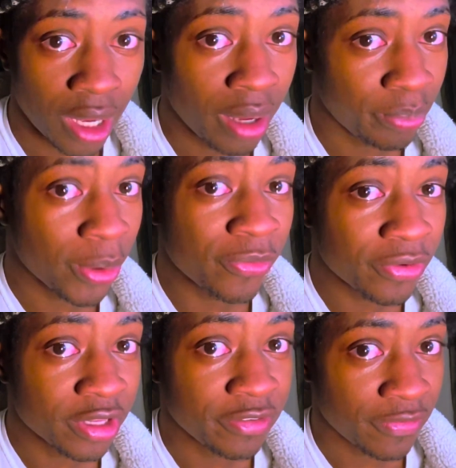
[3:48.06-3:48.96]
I'm
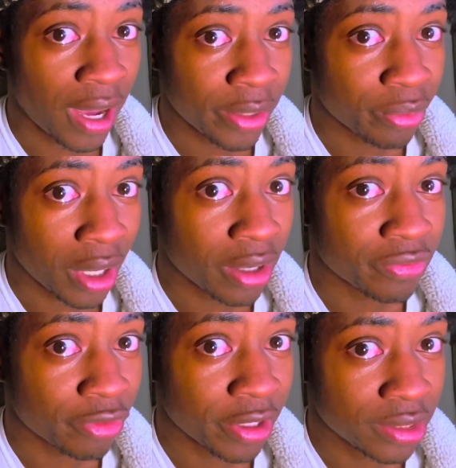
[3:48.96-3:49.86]
perfectly fine
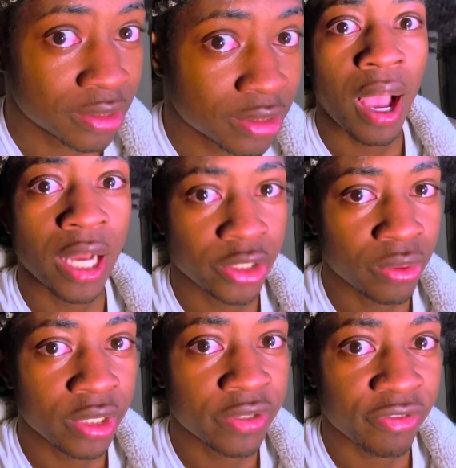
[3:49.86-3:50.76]
without friends. I
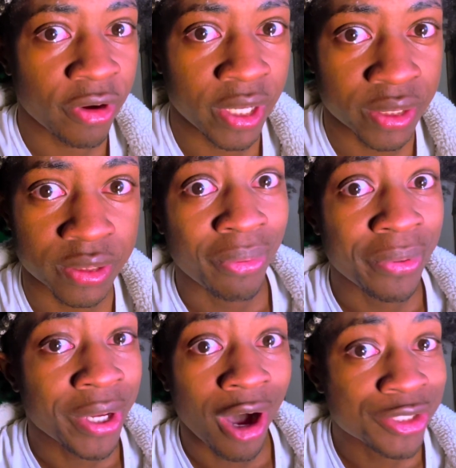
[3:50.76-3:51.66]
don't need friends.
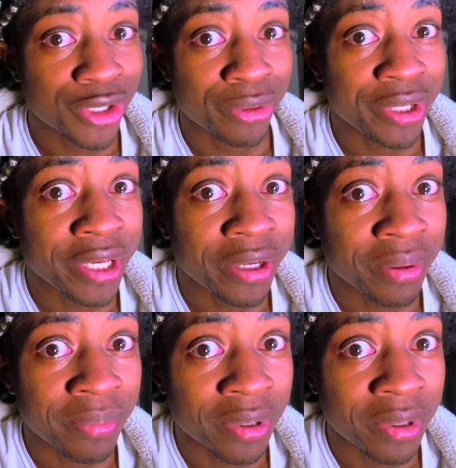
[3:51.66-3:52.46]
We all don't need them.